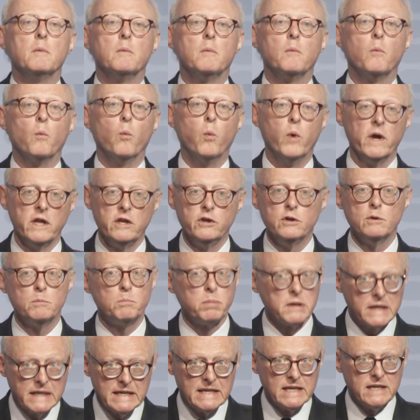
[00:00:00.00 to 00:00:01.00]
will you
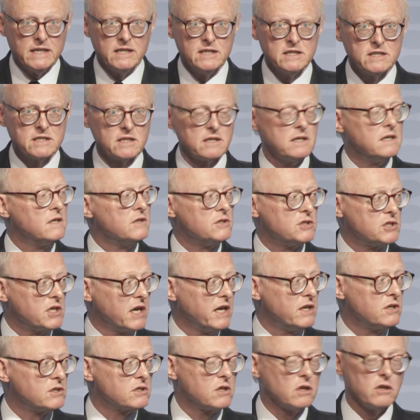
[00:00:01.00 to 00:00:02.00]
please
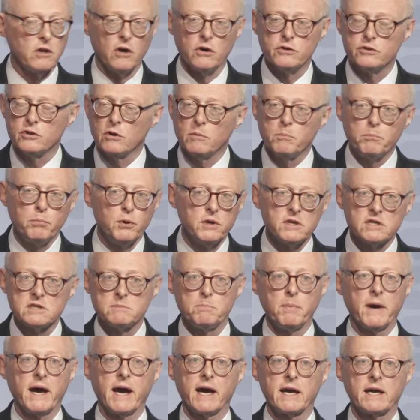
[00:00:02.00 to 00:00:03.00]
change the law? Don't put us
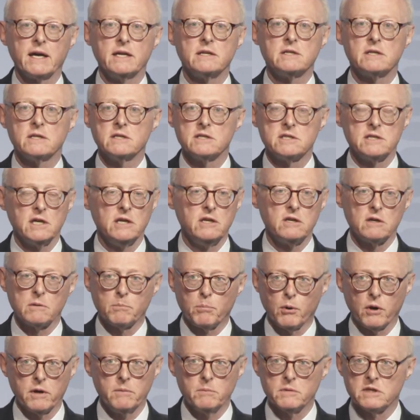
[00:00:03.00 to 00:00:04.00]
back into the senior
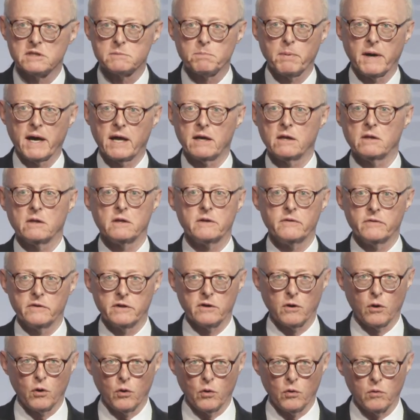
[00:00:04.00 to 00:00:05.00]
appointments panel and the
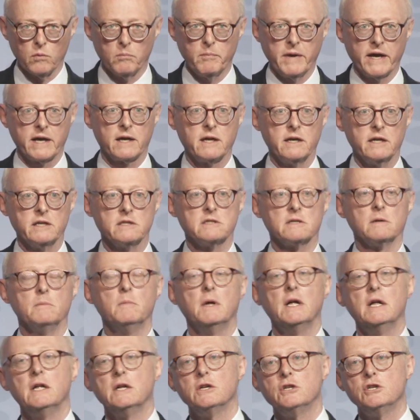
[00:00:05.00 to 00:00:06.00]
whole mechanism.
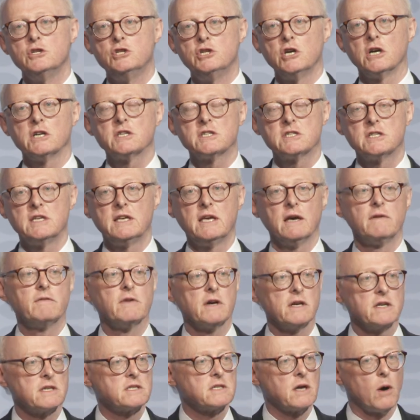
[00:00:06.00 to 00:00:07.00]
Just give
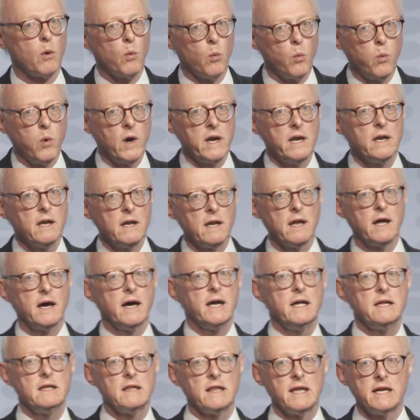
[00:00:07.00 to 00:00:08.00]
us a one
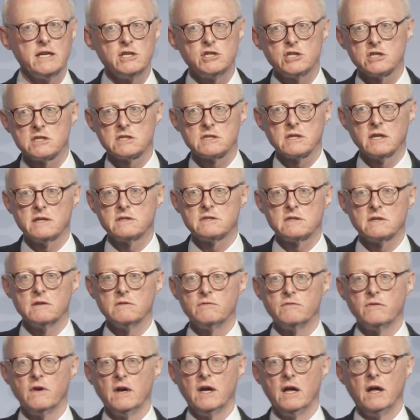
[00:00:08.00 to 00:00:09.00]
line
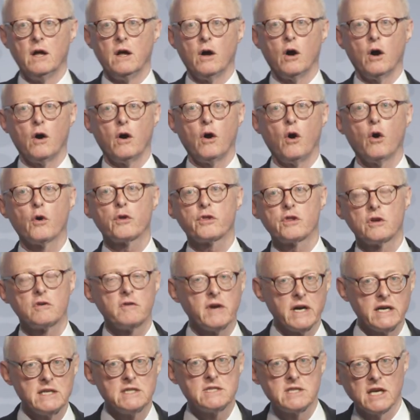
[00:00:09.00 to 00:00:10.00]
legislative
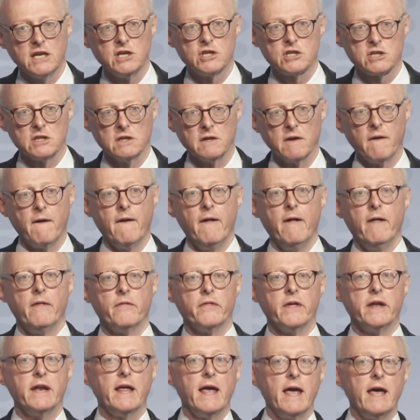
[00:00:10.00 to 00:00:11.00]
authorization
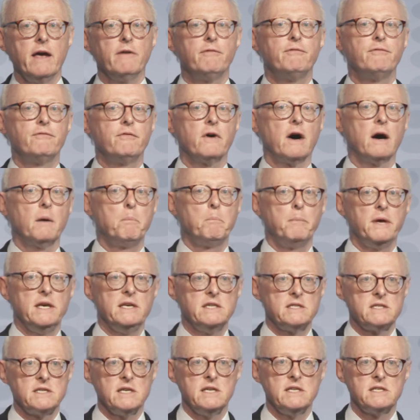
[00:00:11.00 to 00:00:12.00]
that if a
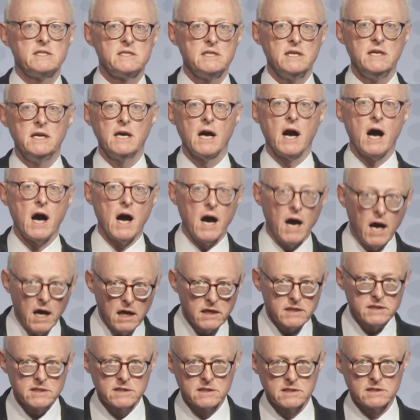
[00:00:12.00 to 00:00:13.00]
PCC
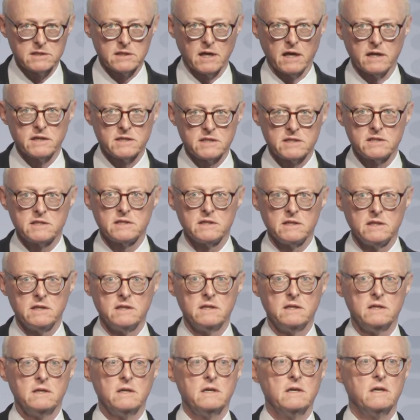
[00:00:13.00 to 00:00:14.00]
asks us
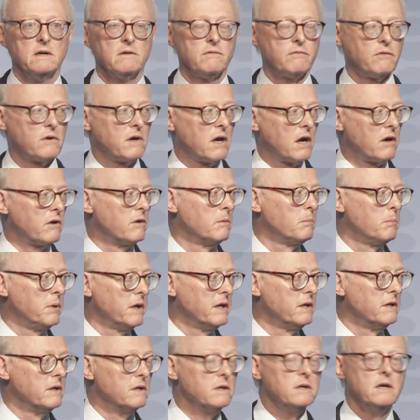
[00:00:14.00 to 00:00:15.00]
for our
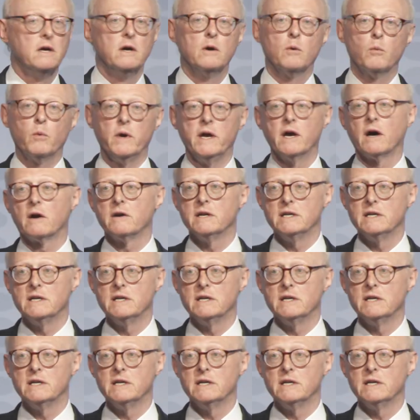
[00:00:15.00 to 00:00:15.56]
opinion, we are